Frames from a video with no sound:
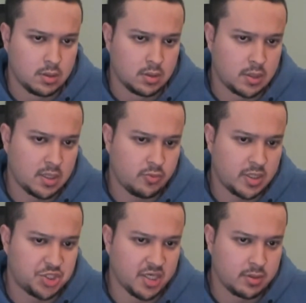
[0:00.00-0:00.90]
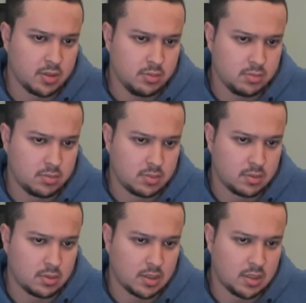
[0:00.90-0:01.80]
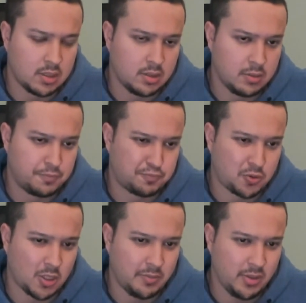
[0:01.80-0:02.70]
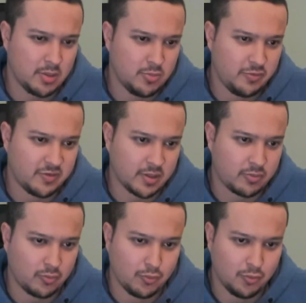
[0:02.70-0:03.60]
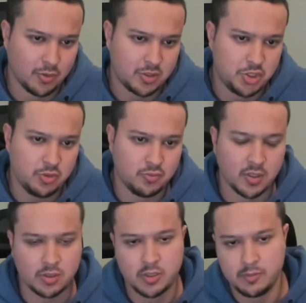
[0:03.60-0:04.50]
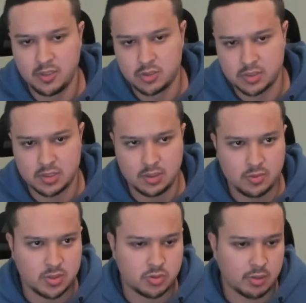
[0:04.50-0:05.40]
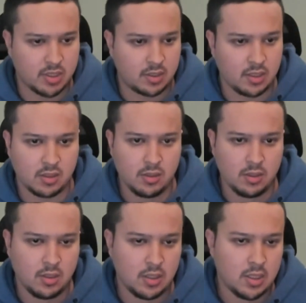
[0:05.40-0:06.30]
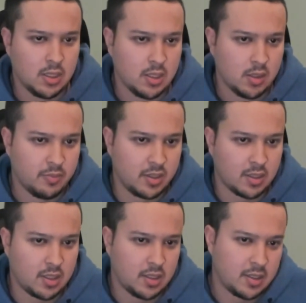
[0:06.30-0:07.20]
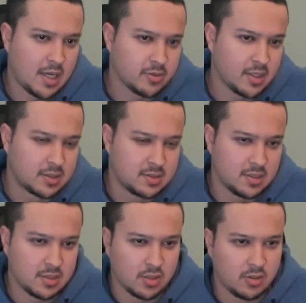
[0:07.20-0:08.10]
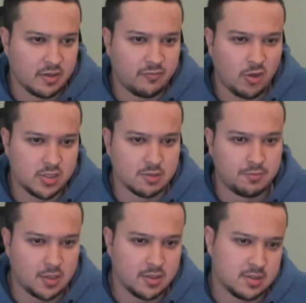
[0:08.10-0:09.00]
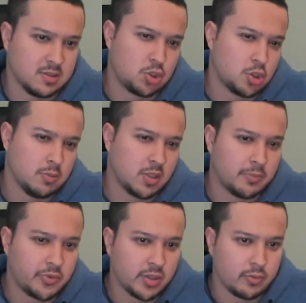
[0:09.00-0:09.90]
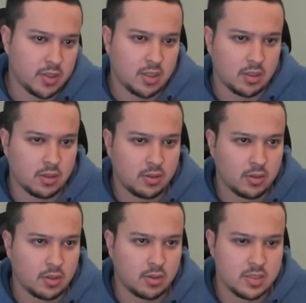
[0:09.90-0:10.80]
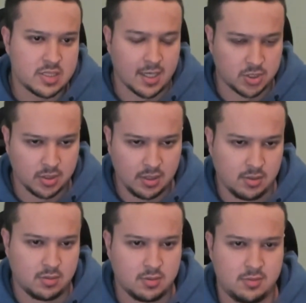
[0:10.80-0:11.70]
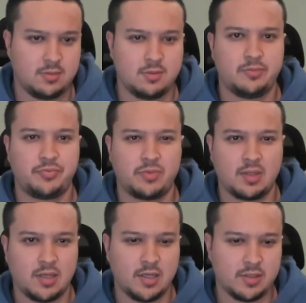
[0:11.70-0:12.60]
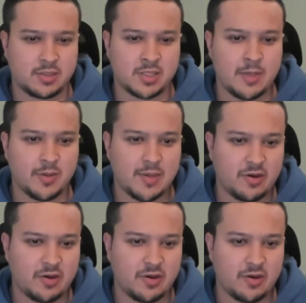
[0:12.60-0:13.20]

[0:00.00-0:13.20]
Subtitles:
Gotta watch out, though. Probably a move like Rook G1 could be interesting to restrict my king. But now that, you know, I've won some pawns, this should be completely winning. It's actually the same amount